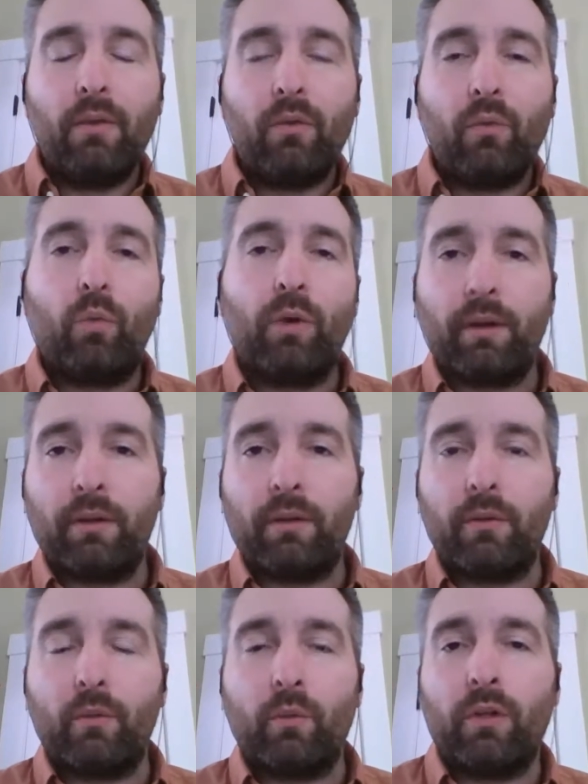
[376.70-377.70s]
what are
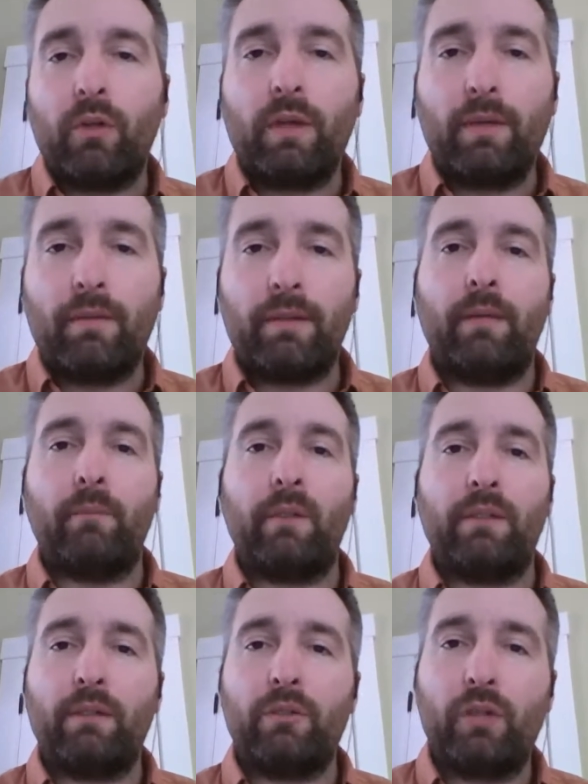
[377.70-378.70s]
you giving them?
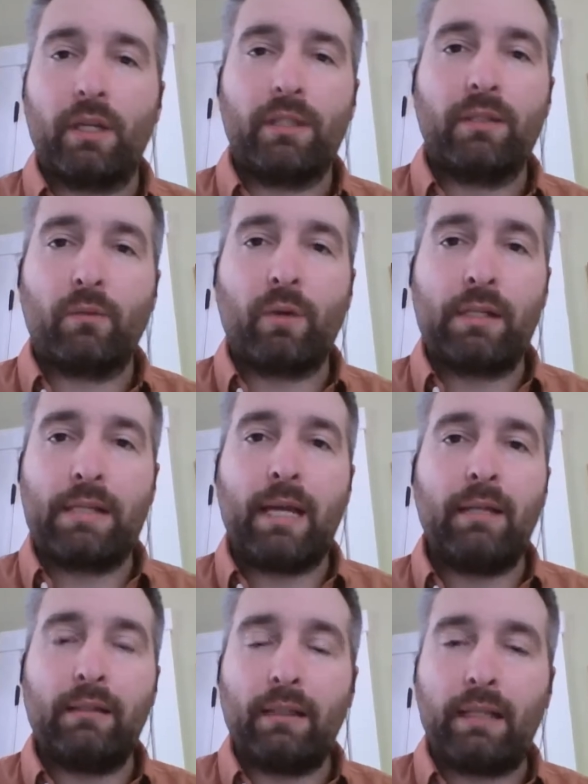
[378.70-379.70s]
Is it just the raw
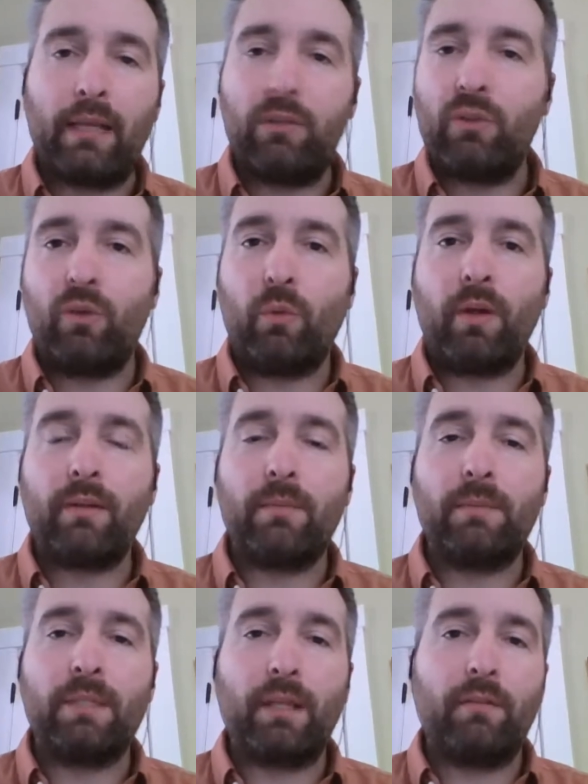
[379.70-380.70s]
data and they do the work
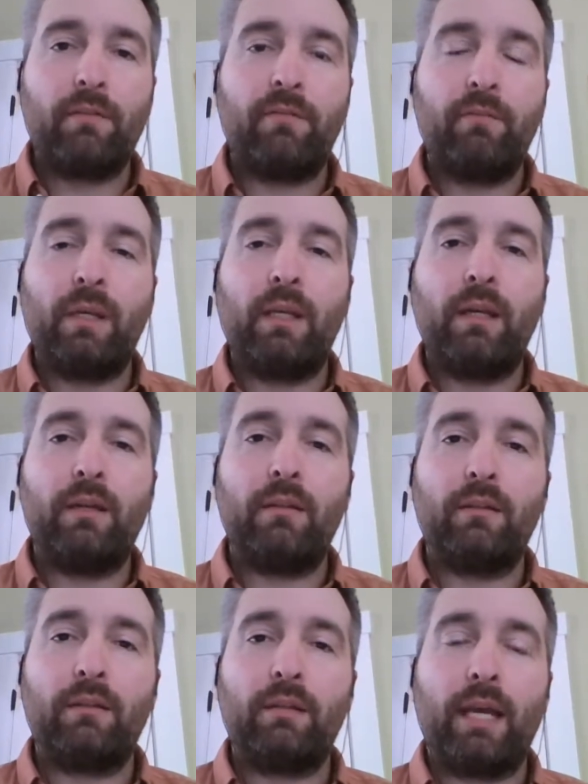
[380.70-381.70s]
themselves?
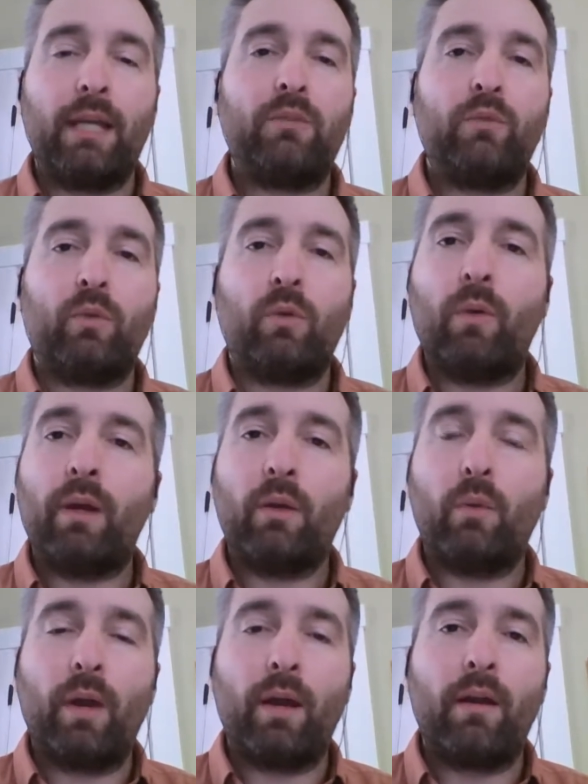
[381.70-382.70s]
Because as we're well
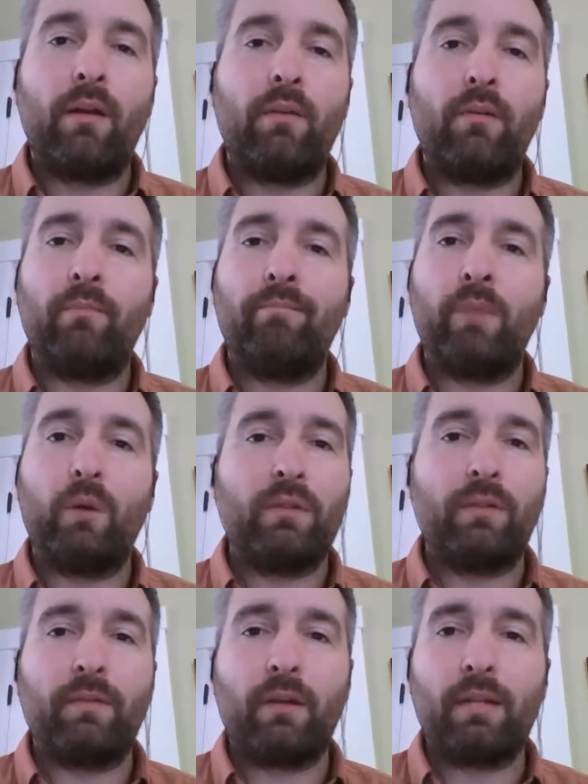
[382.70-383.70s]
aware, most
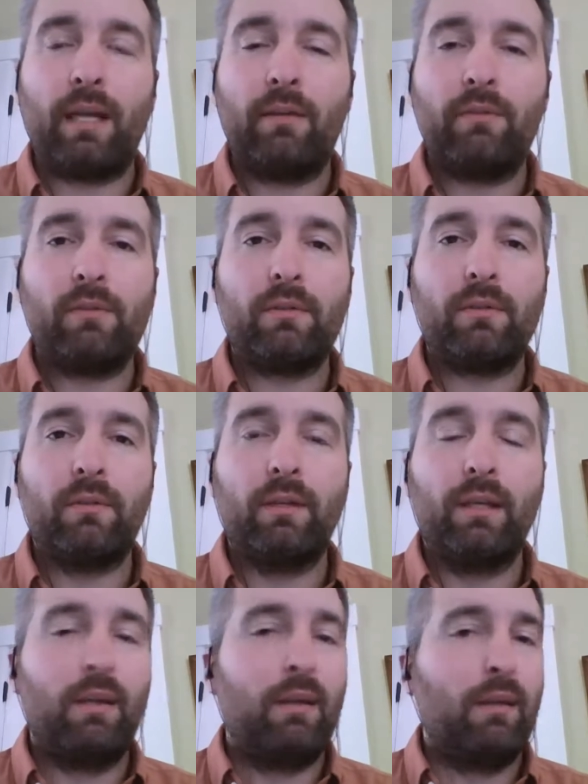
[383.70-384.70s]
of our towns,
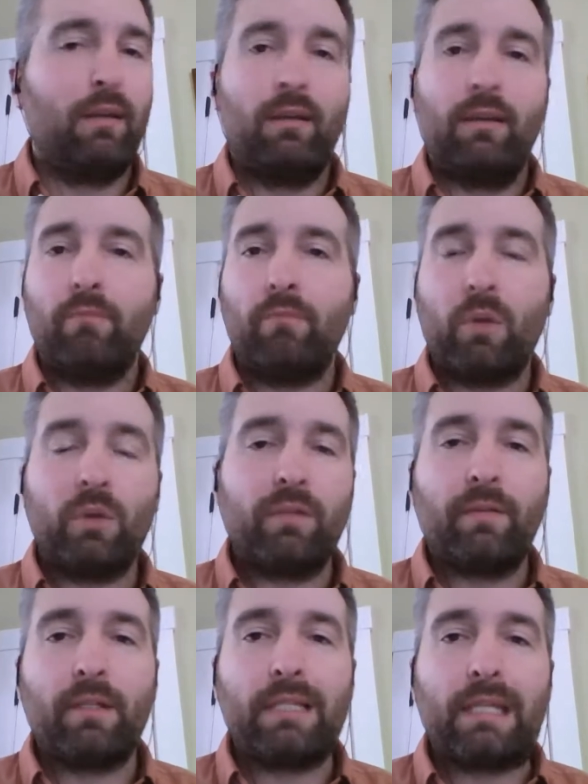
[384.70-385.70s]
most
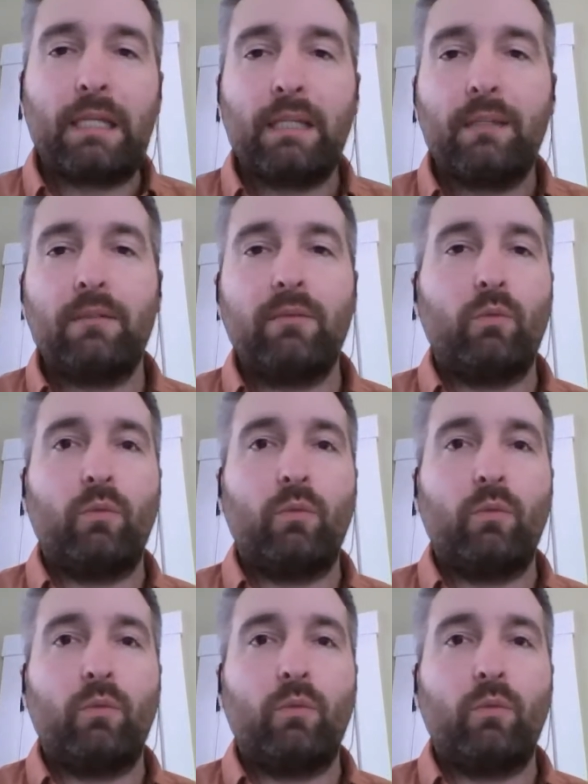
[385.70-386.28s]
of our cities,